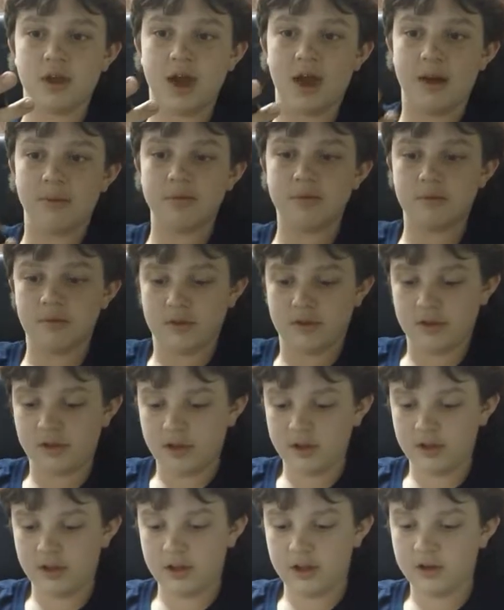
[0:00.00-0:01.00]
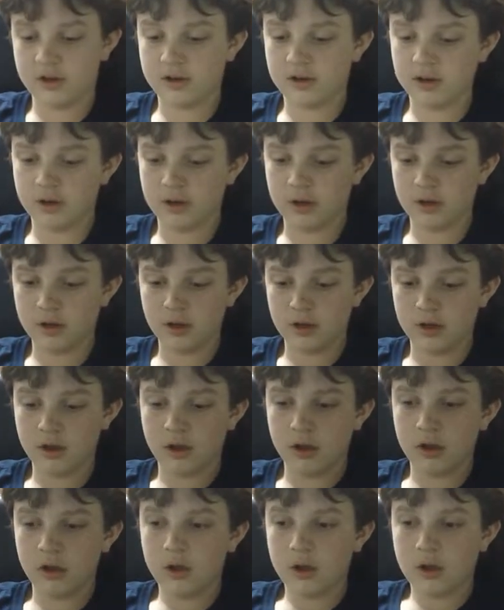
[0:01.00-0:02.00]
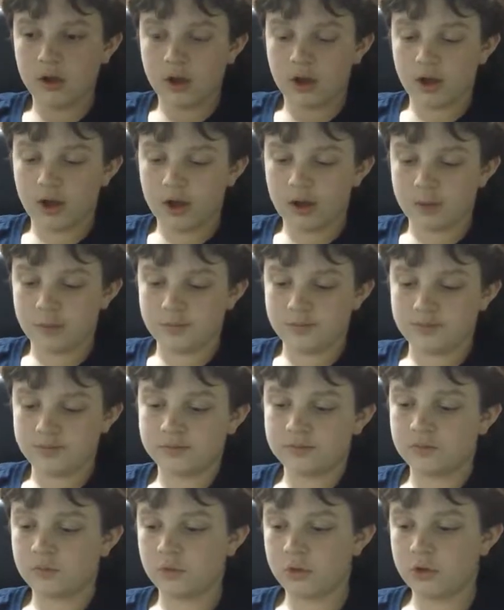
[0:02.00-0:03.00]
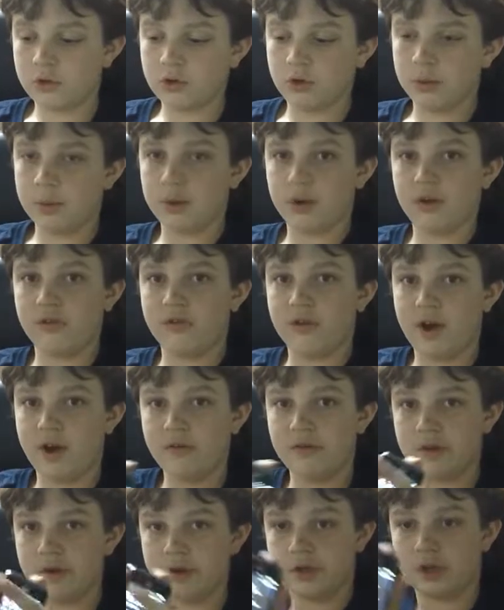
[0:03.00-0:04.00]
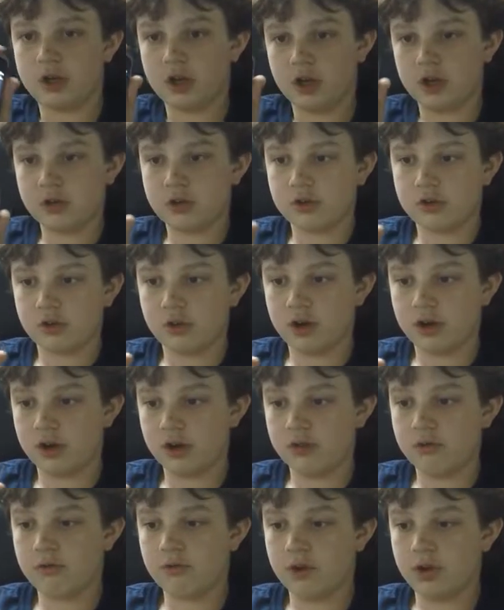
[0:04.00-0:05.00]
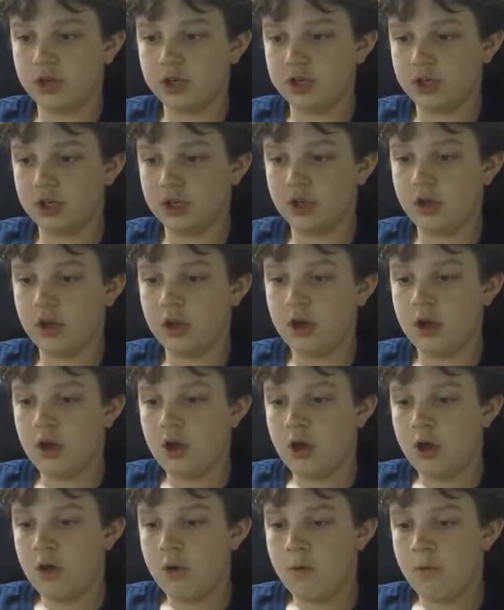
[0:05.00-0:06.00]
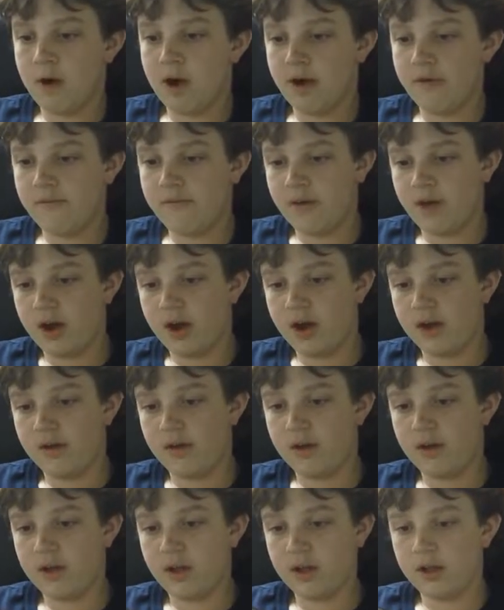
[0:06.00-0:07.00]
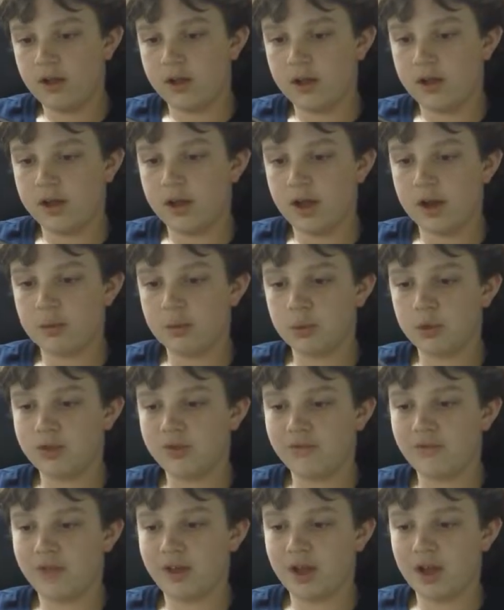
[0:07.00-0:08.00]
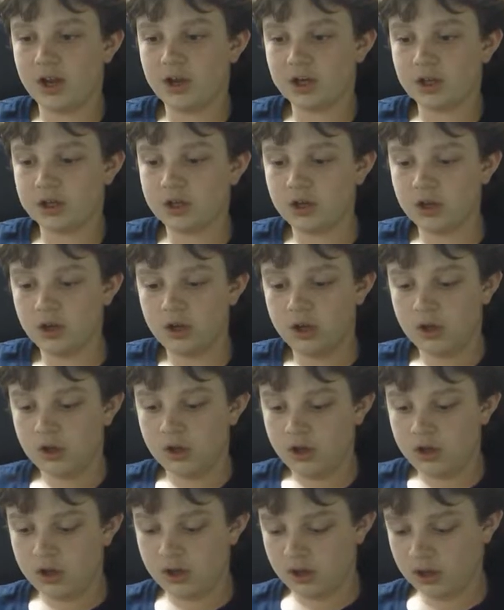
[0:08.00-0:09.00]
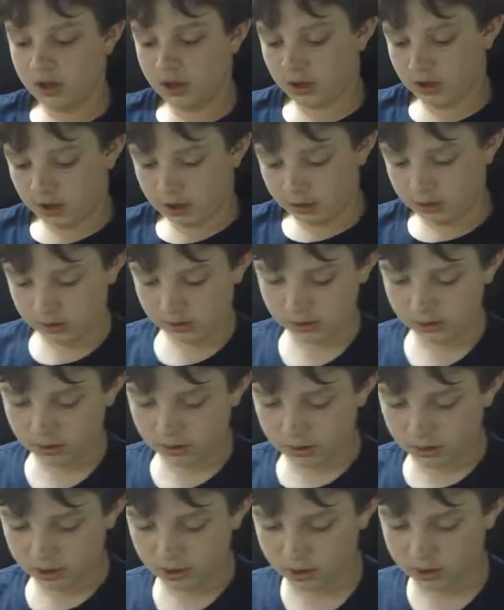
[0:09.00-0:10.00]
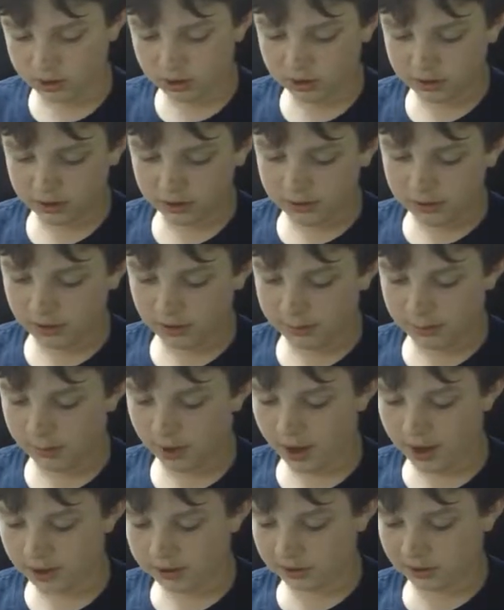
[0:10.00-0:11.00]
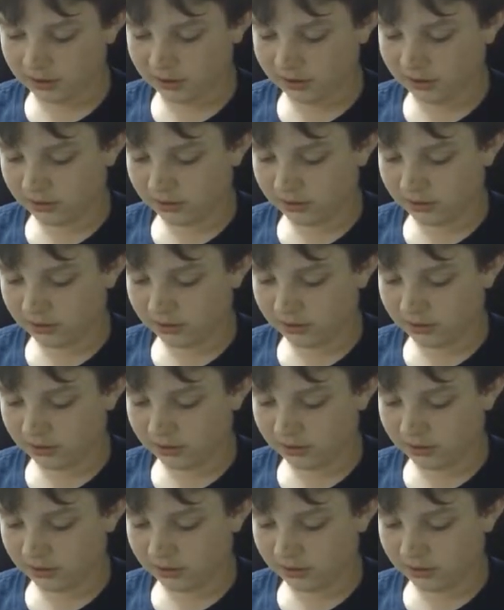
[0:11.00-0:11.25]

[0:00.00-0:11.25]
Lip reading: Optimus Elite. 3.5 inch touchscreen, 3G, Wi-Fi, LED camera with flash. And I just did the unboxing